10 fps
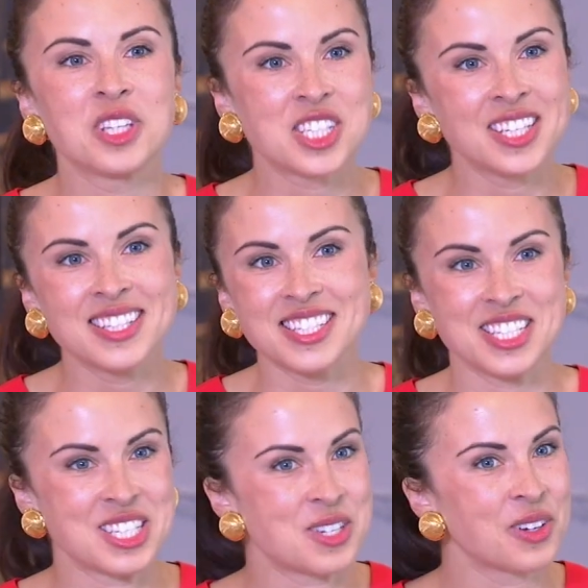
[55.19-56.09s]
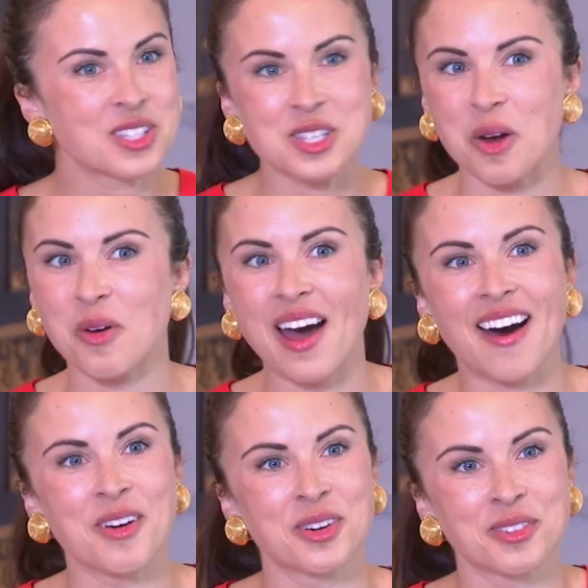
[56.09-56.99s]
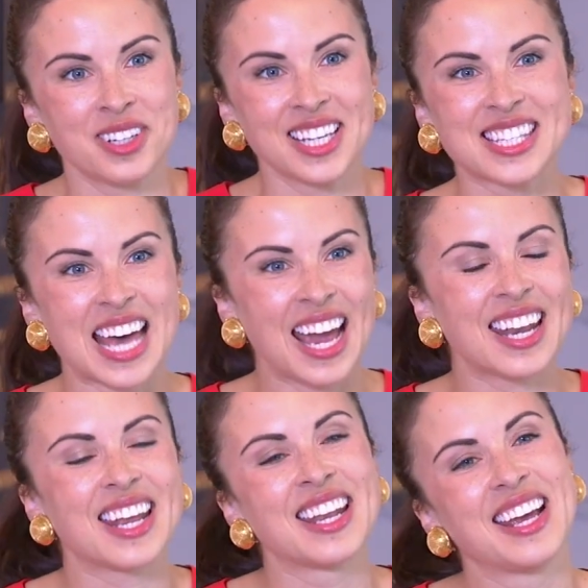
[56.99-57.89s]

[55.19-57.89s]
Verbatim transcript: She's doing so well. We're really excited.